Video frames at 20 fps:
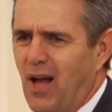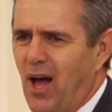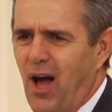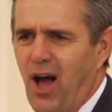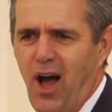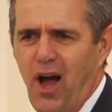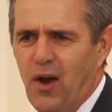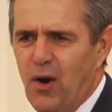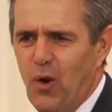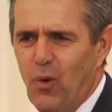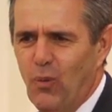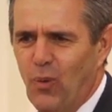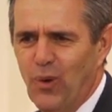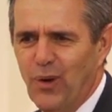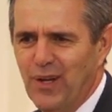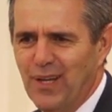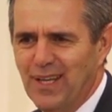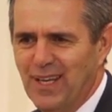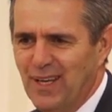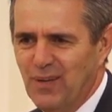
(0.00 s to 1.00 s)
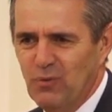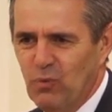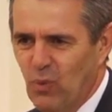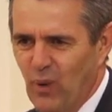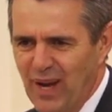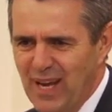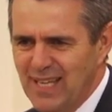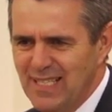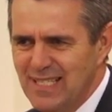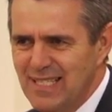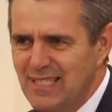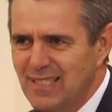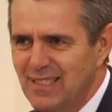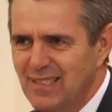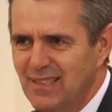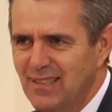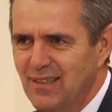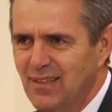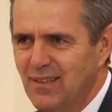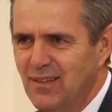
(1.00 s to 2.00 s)
I don't want to get wet.
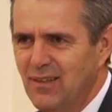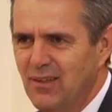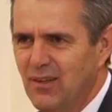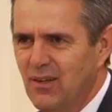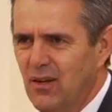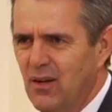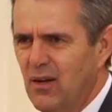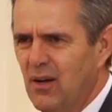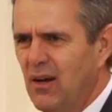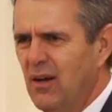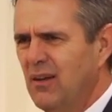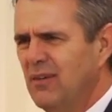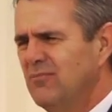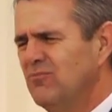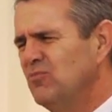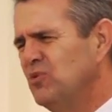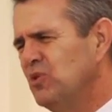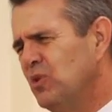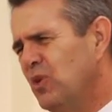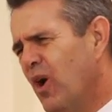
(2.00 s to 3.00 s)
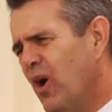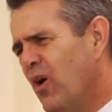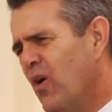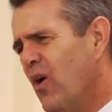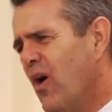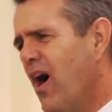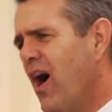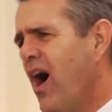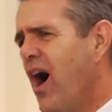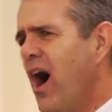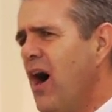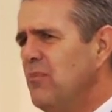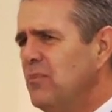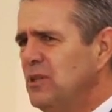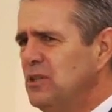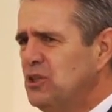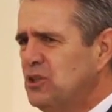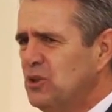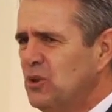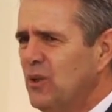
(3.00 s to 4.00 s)
You know, I'm
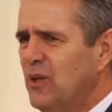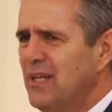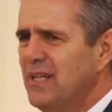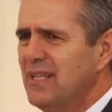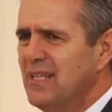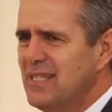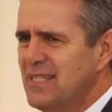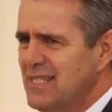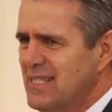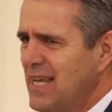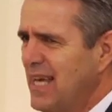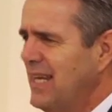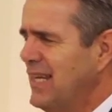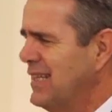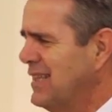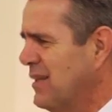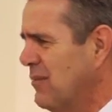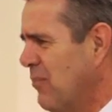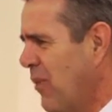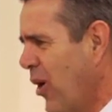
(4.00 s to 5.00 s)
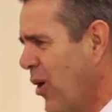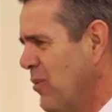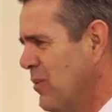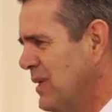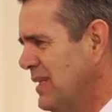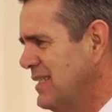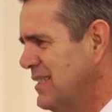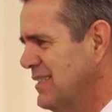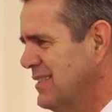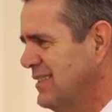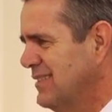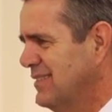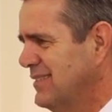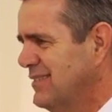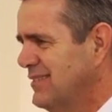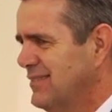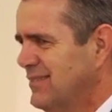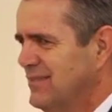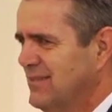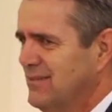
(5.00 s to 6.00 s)
enjoying the sun at the moment.
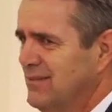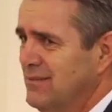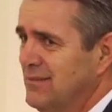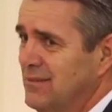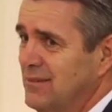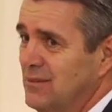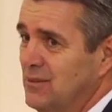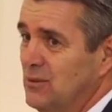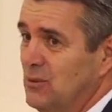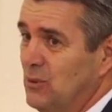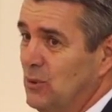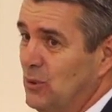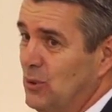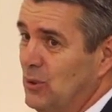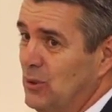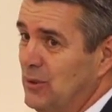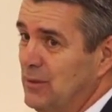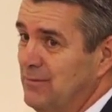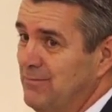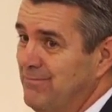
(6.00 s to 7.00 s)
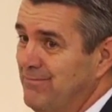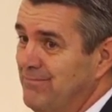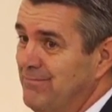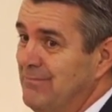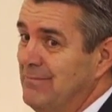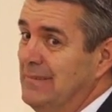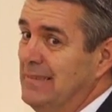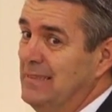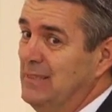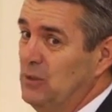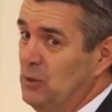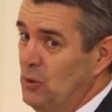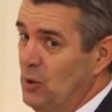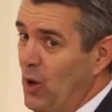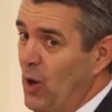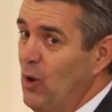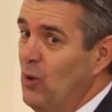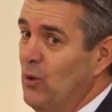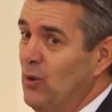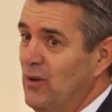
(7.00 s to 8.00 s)
Or, you
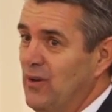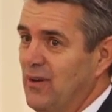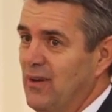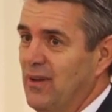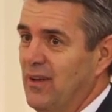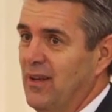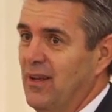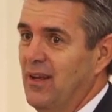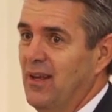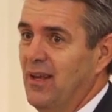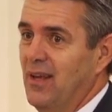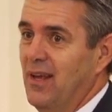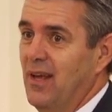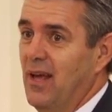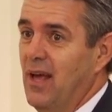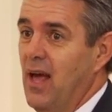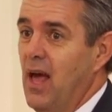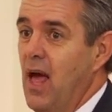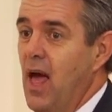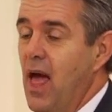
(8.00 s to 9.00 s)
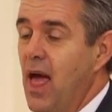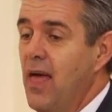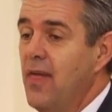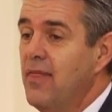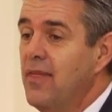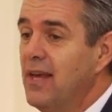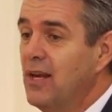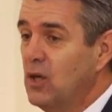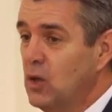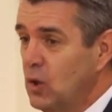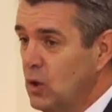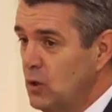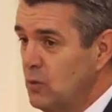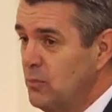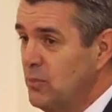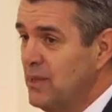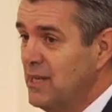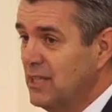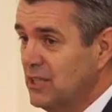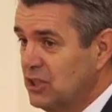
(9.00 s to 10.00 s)
know, there could
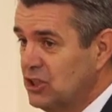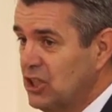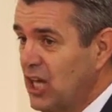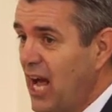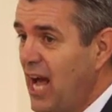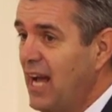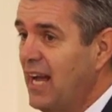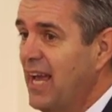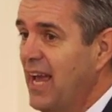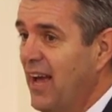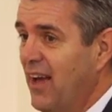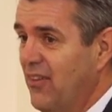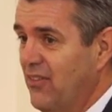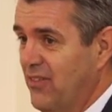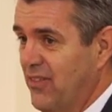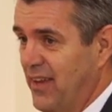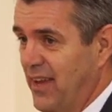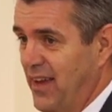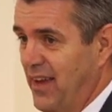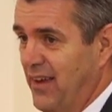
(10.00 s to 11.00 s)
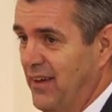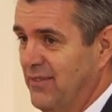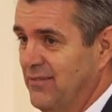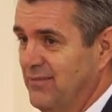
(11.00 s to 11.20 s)
be a shark out there.